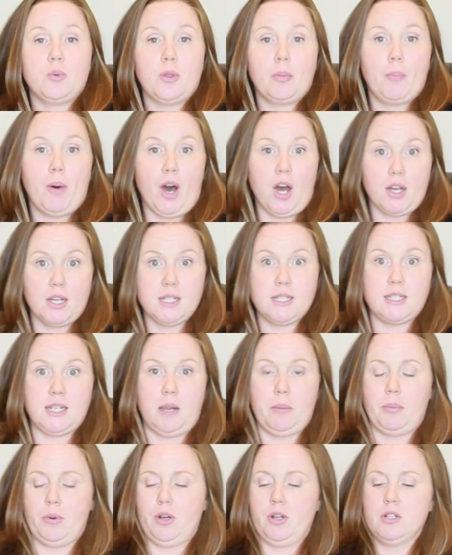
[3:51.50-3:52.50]
with pocket
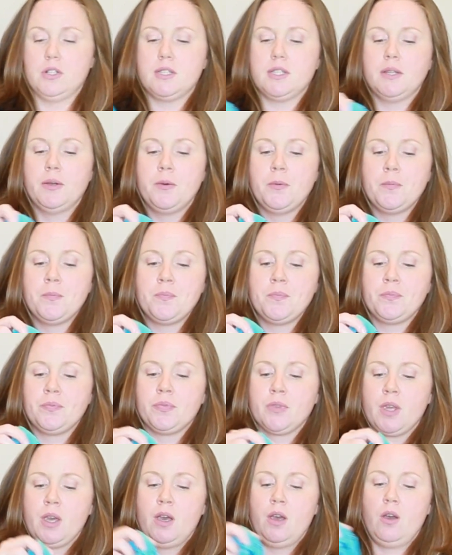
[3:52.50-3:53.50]
diapers,
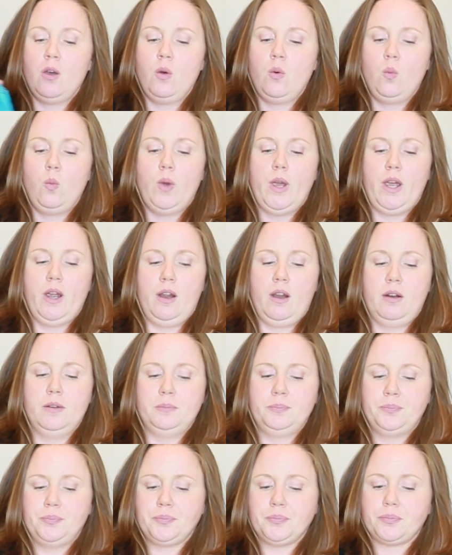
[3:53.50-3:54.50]

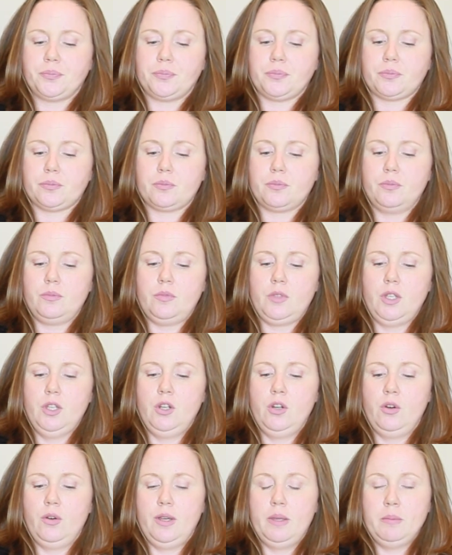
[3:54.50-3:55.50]
where
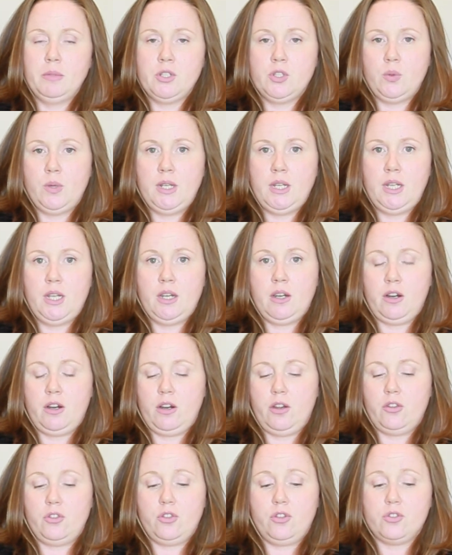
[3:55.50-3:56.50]
in between
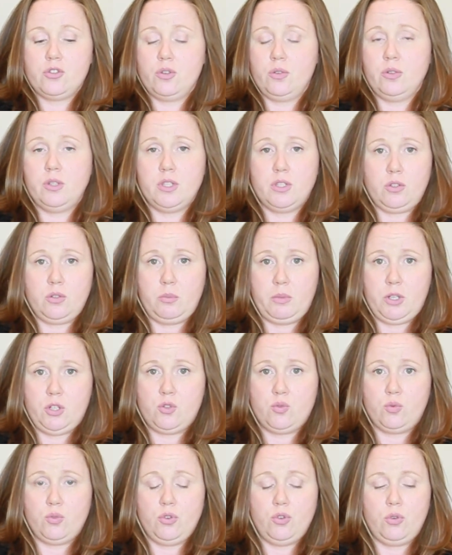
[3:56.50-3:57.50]
here, there's only so
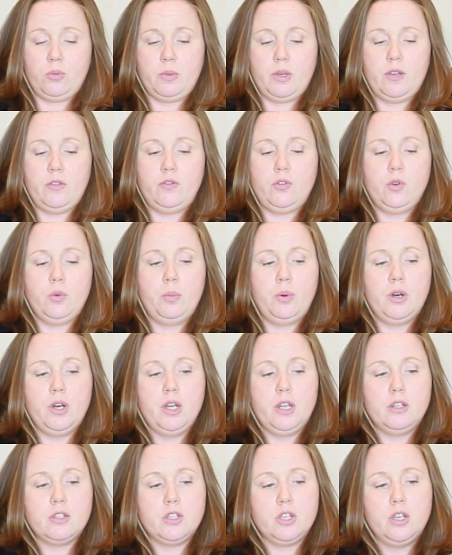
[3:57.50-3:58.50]
much room. If you
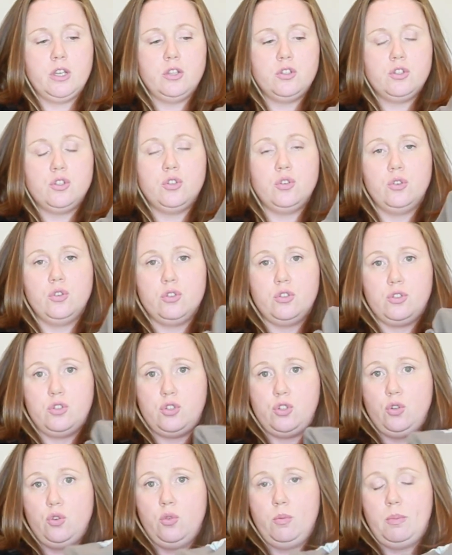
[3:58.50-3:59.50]
put
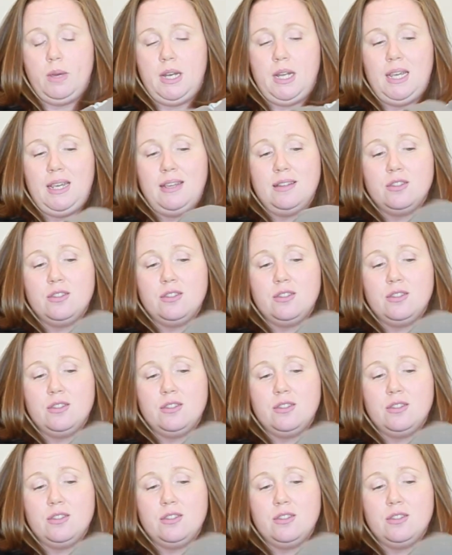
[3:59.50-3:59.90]
too many